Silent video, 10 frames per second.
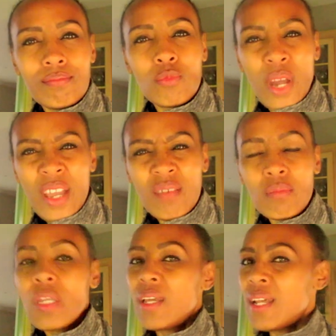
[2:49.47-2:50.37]
right?
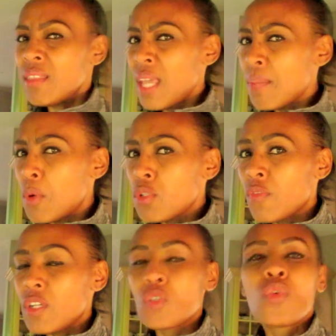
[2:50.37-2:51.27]
And I think most
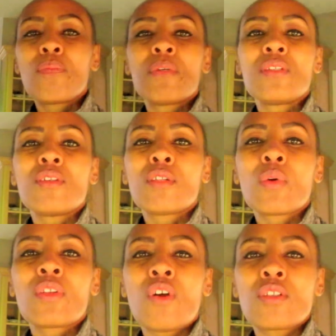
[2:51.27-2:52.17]
of us who have been dealing
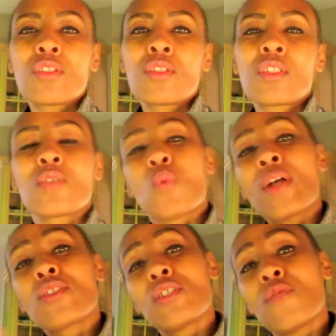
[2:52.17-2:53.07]
with narcissists that's
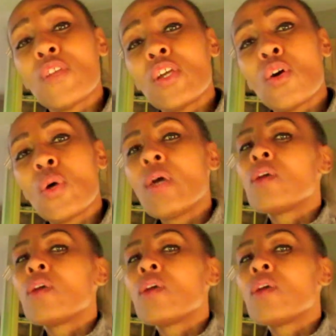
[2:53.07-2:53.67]
watching this video,